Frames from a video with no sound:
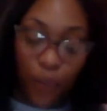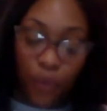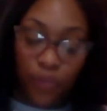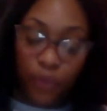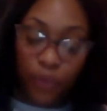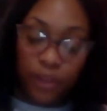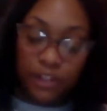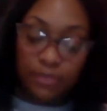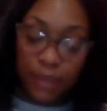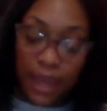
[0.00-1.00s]
with the
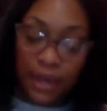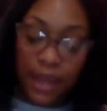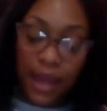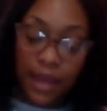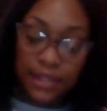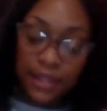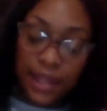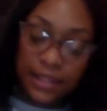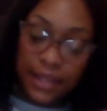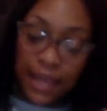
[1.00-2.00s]
wingspan as
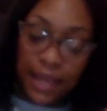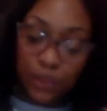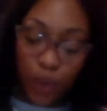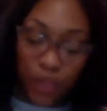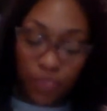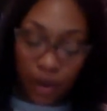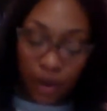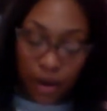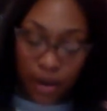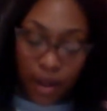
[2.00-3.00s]
less as
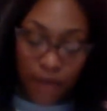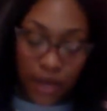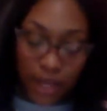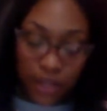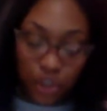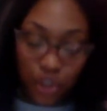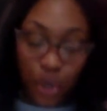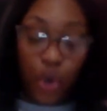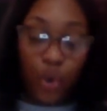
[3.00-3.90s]
1/3 of an inch,